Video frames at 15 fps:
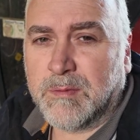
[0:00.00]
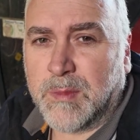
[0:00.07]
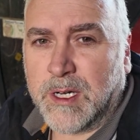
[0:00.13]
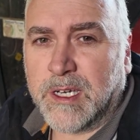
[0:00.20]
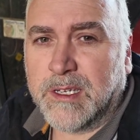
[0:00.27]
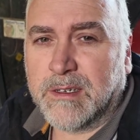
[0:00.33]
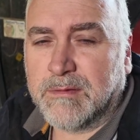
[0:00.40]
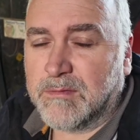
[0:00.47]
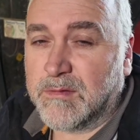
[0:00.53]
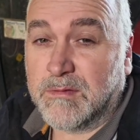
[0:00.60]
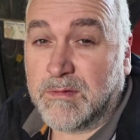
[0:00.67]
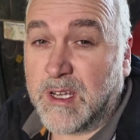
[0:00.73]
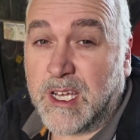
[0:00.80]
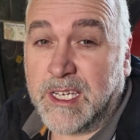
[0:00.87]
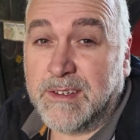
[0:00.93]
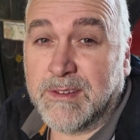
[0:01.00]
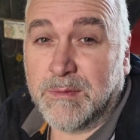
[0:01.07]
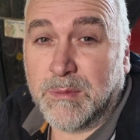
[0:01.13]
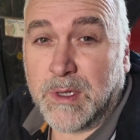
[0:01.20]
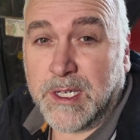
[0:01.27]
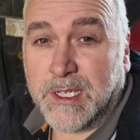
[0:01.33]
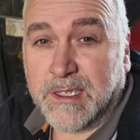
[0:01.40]
not
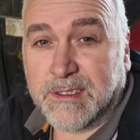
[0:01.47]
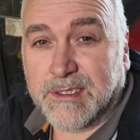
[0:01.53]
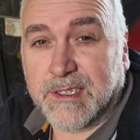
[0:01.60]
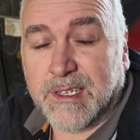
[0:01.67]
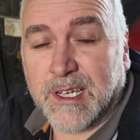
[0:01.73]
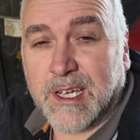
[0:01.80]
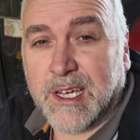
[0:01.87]
even minus